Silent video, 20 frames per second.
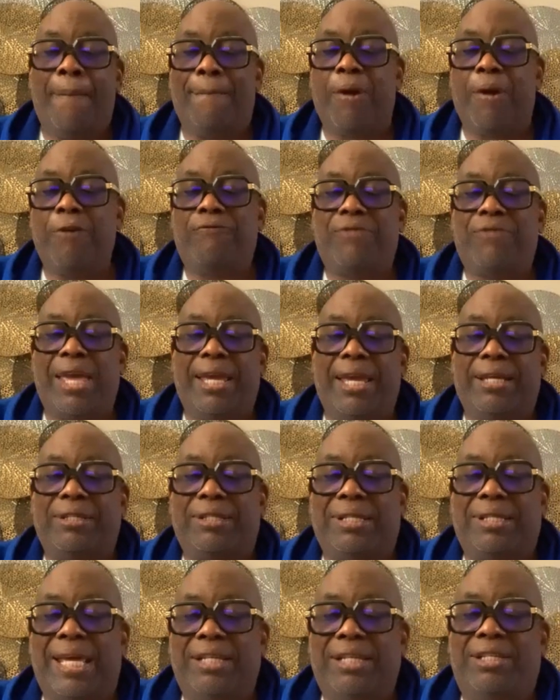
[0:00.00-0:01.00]

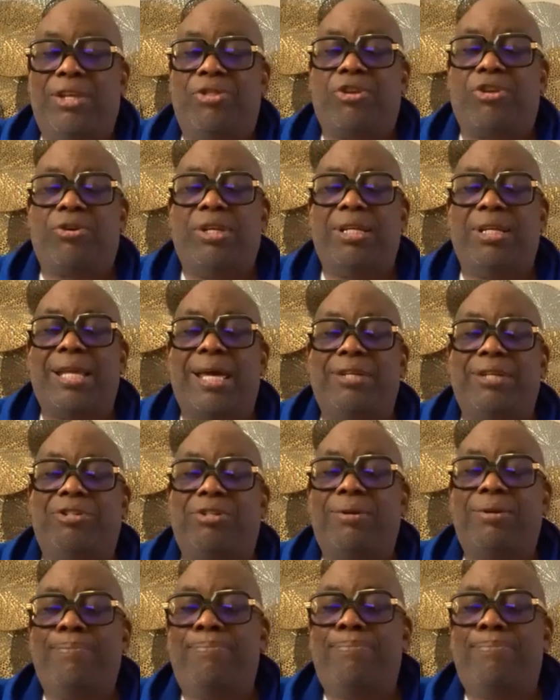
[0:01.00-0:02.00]
Birthdays: 1939,
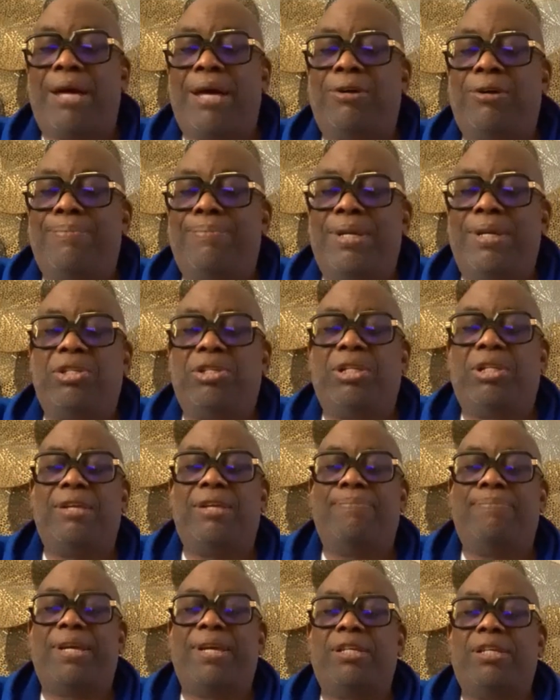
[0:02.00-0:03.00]
Jim Bouton, Major
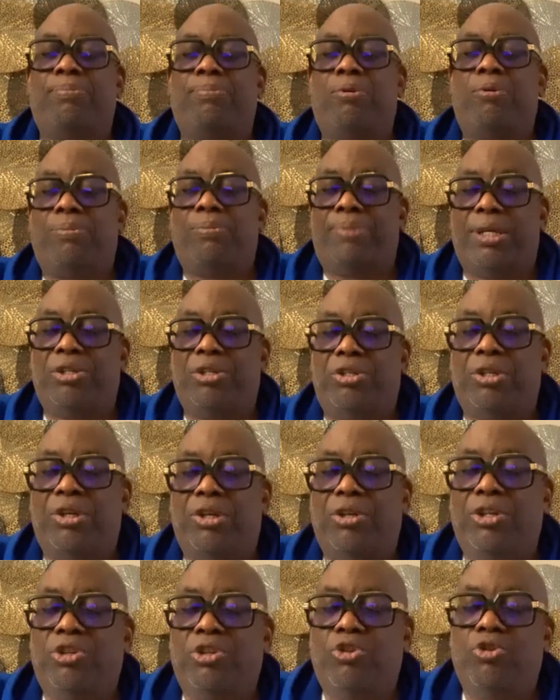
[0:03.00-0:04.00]
League Baseball
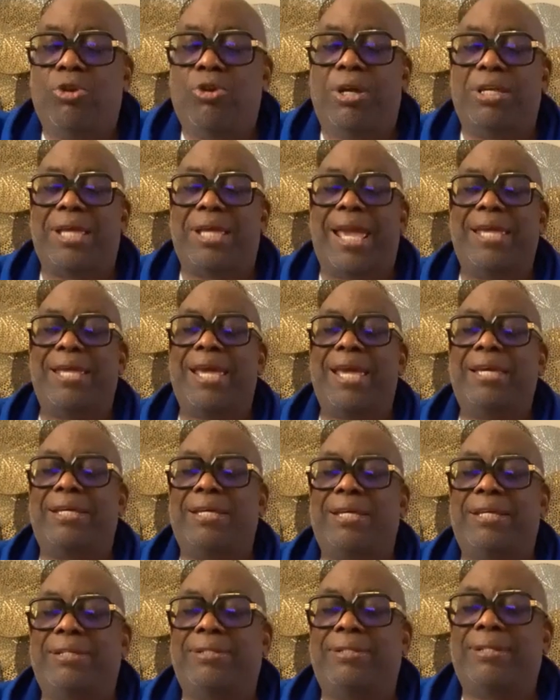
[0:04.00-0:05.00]
pitcher, New York
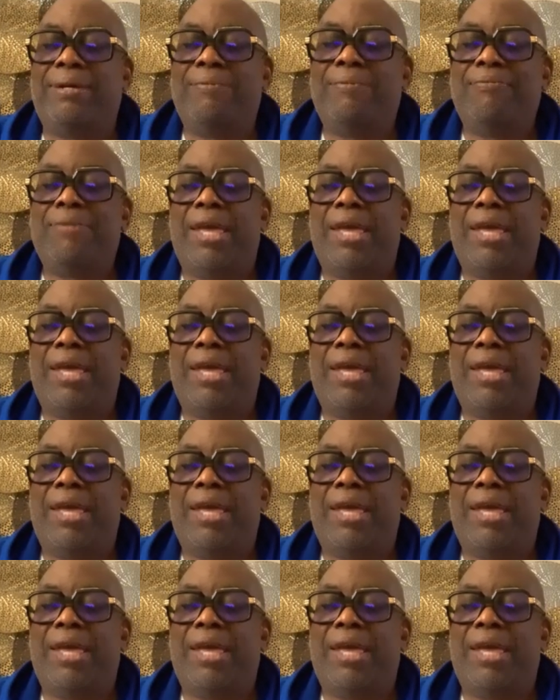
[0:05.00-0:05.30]
Yankees,